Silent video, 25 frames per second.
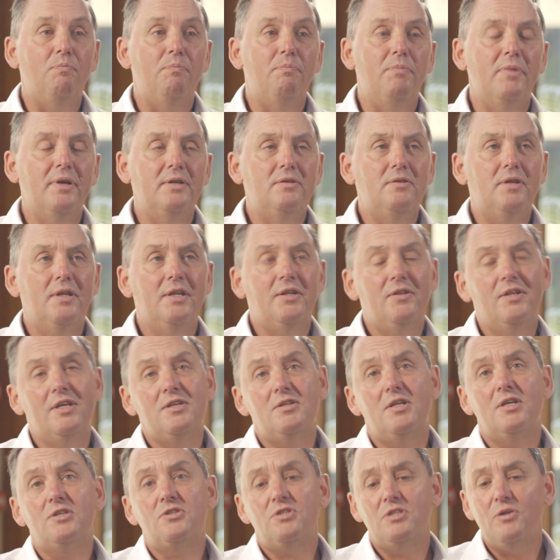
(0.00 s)

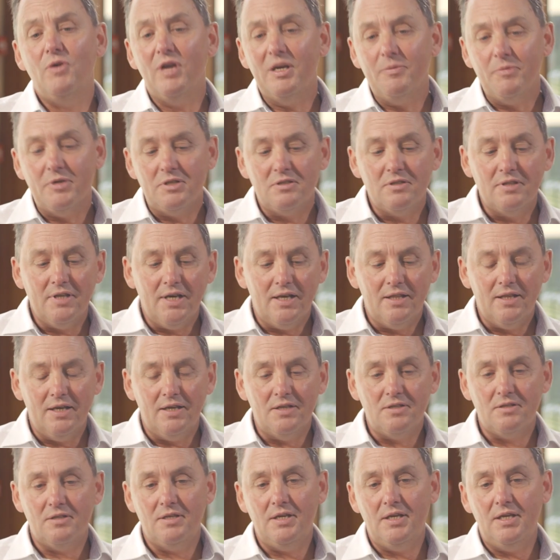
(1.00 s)
There's two elements to that.
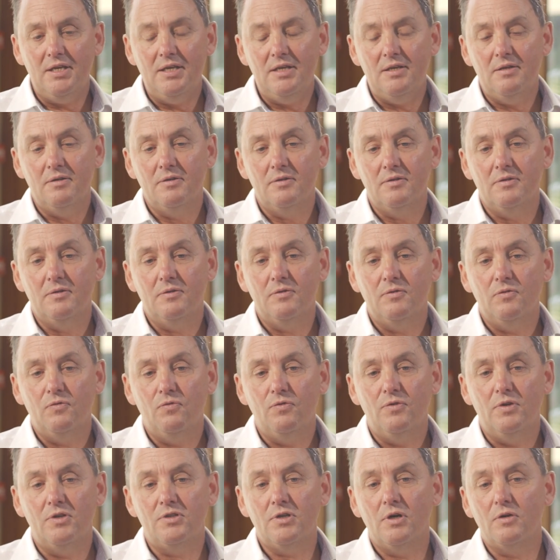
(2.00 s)
There's the
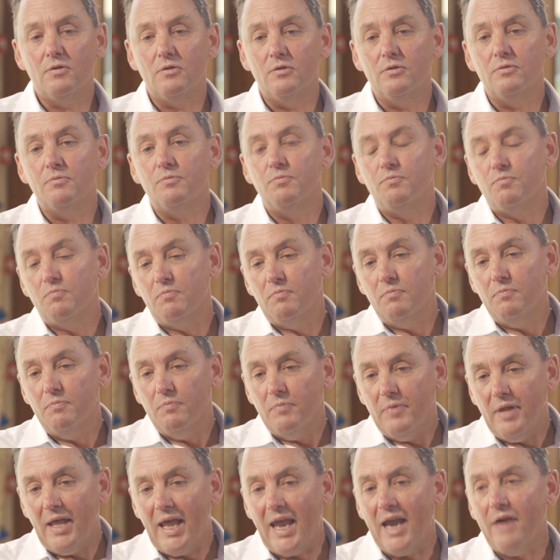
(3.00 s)
total
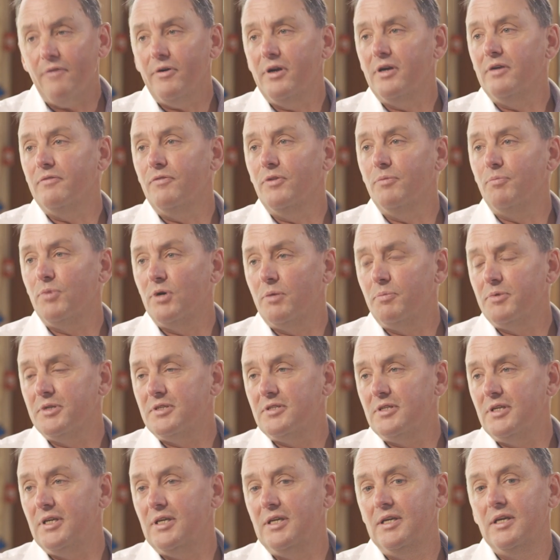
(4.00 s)
area of the
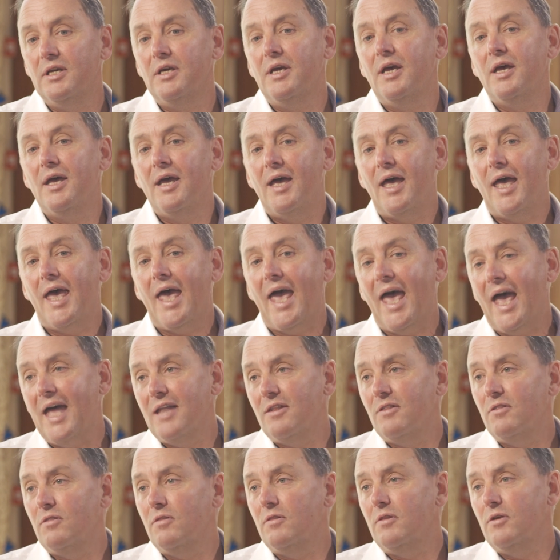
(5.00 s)
property
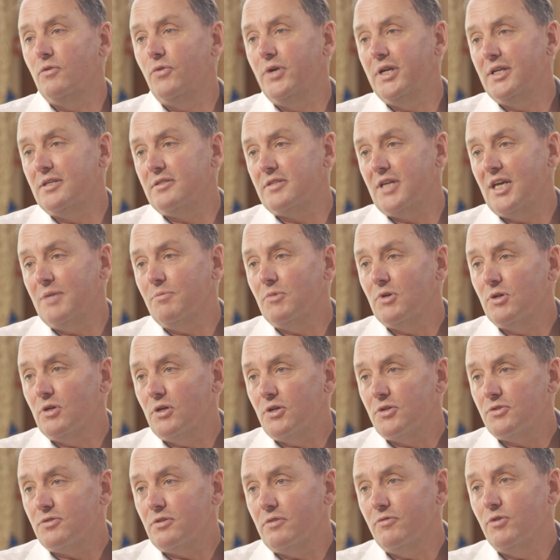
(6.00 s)
and the reinstatement
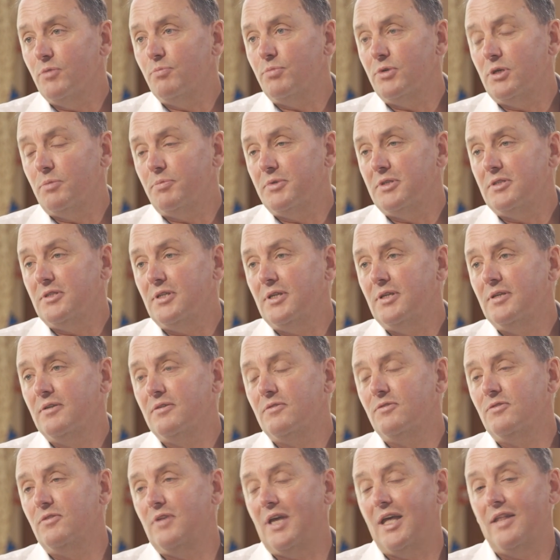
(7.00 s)
cost of the property.
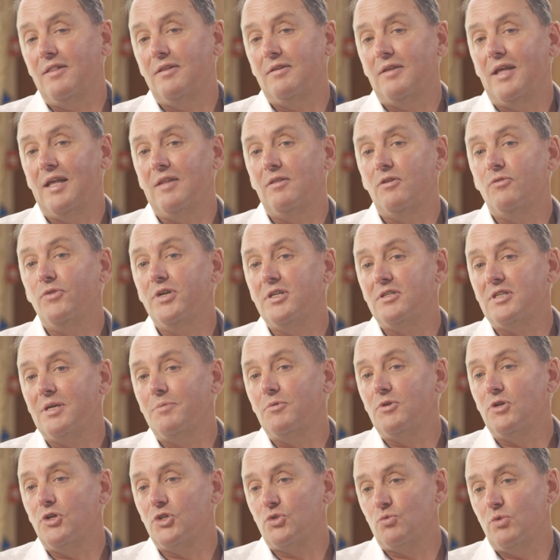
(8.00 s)
And the
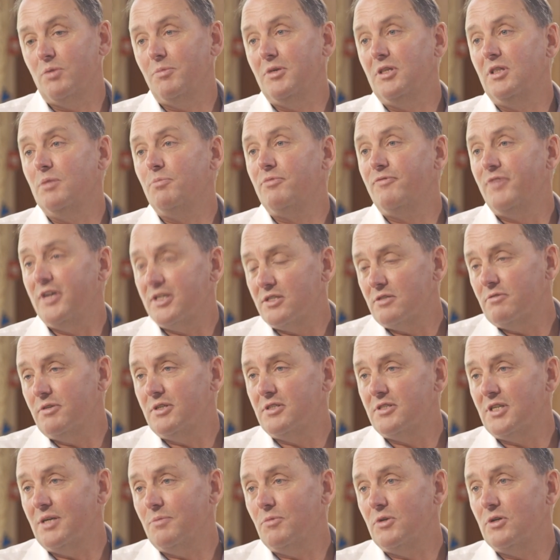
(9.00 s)
reinstatement cost, we mean the professional
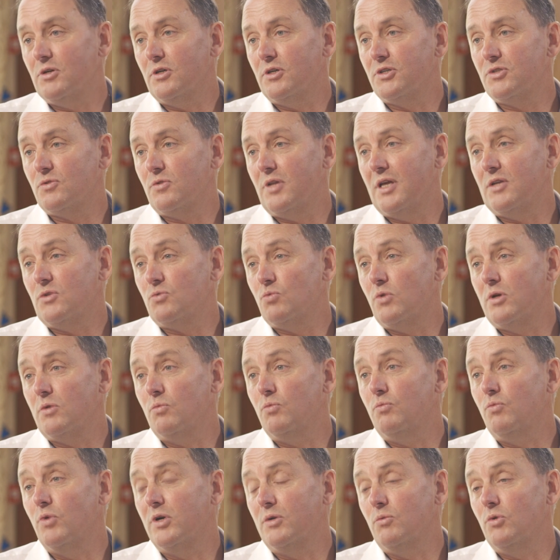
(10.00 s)
reinstatement cost. That's what
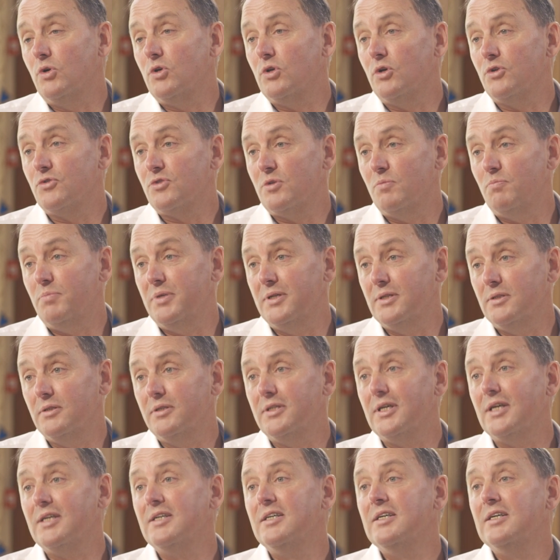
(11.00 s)
it would cost a
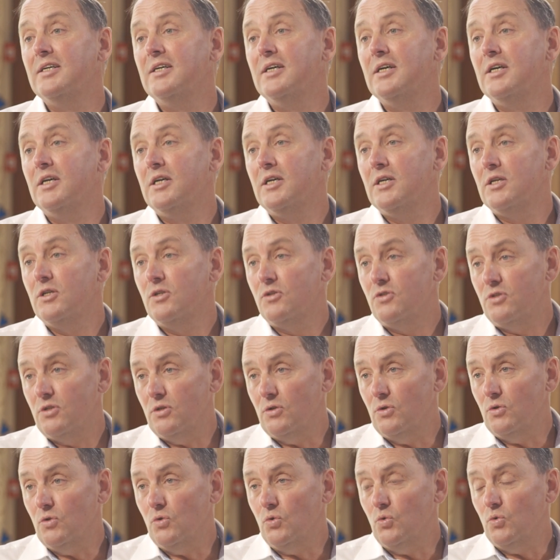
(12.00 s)
builder
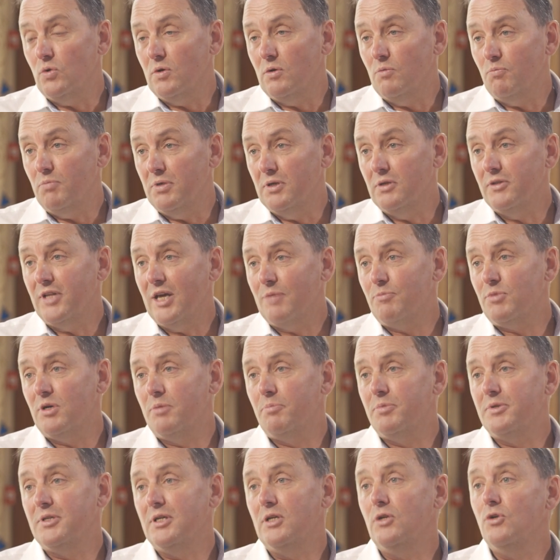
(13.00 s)
to build that
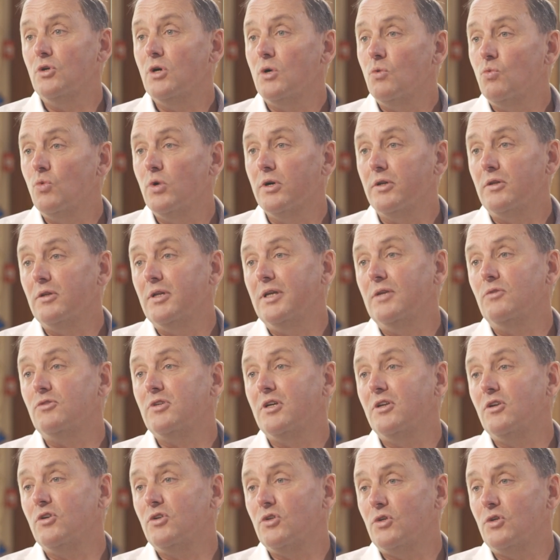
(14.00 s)
property, not what it's going to